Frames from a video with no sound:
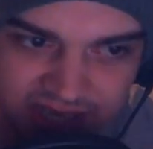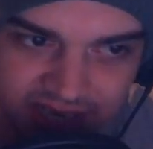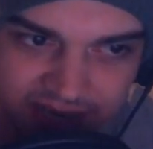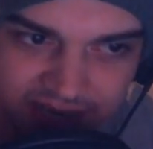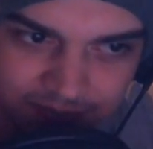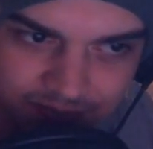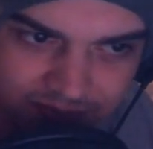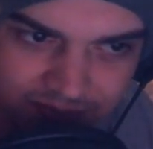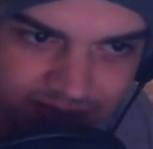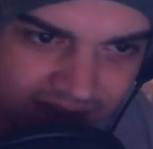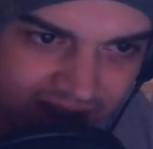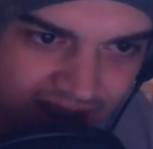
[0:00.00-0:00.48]

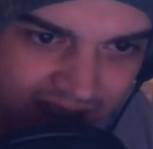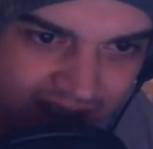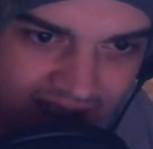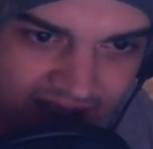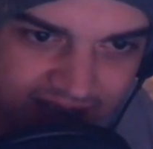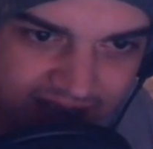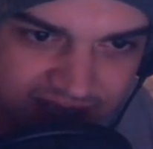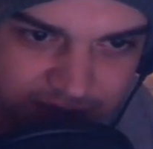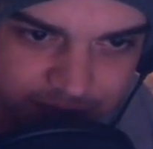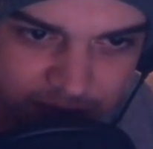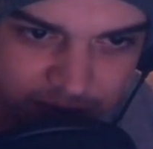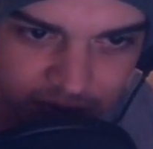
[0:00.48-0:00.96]
see,
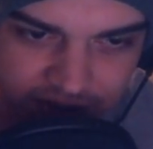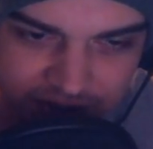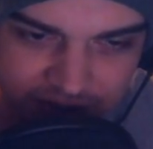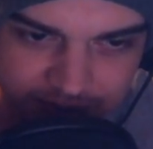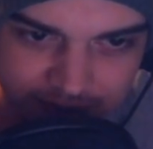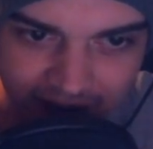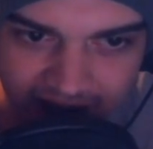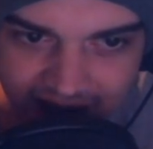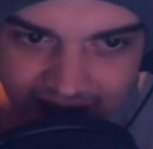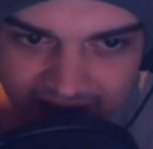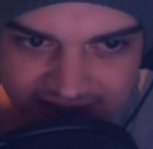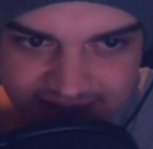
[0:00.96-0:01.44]
Esper is
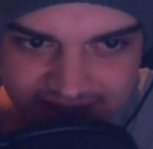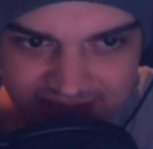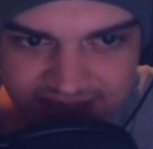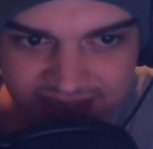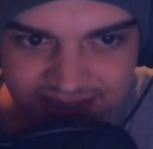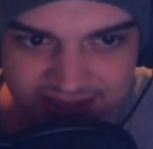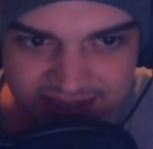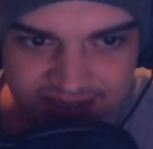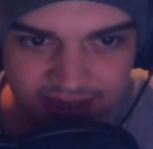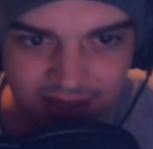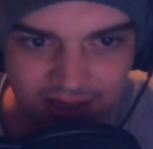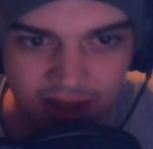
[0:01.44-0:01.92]
back
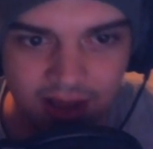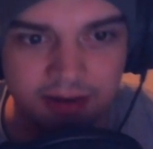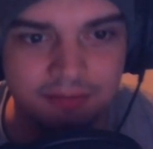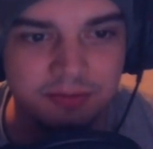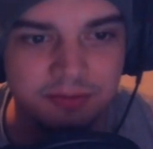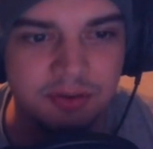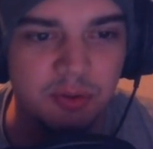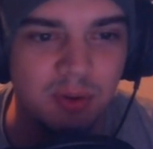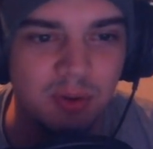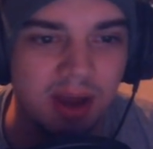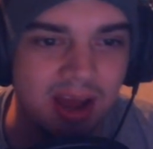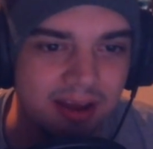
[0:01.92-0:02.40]
since a lot
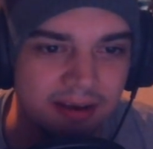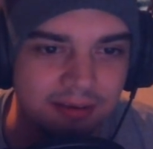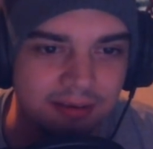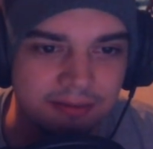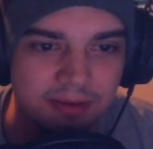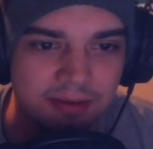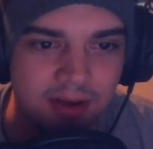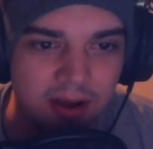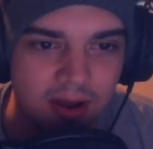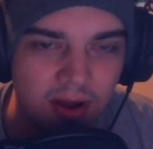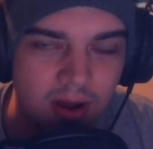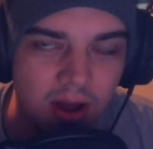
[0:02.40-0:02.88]
of you
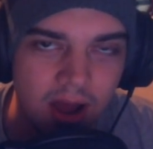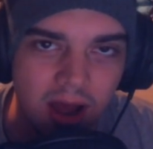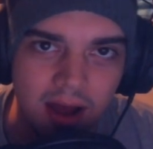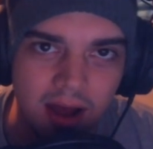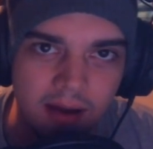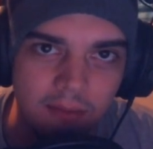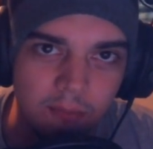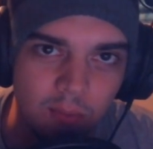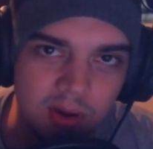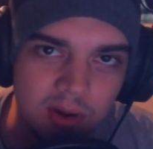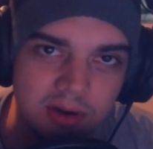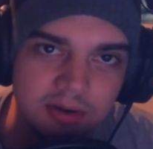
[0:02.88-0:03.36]
have
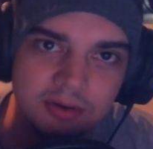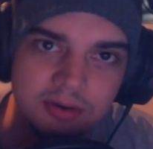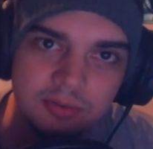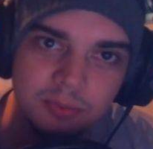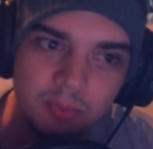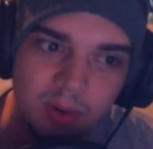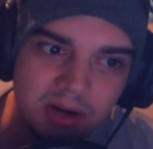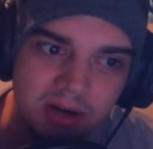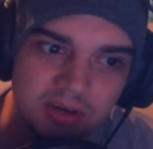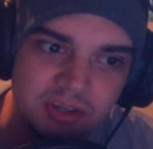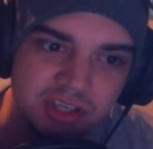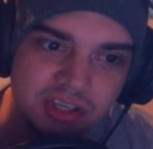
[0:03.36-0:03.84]
uh, wondered
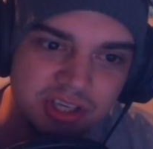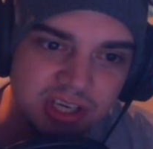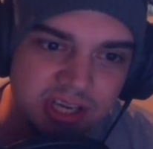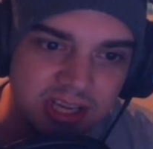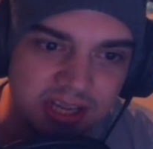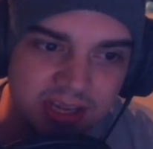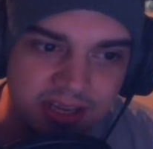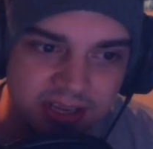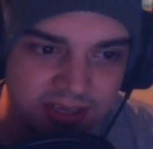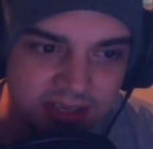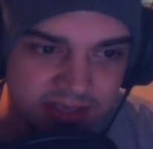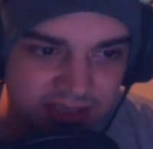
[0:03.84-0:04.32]
where
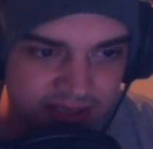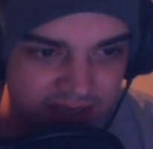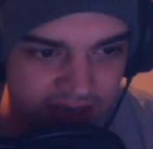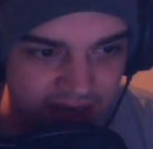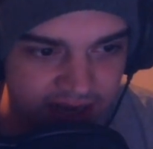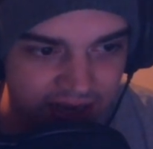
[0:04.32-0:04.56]
she is,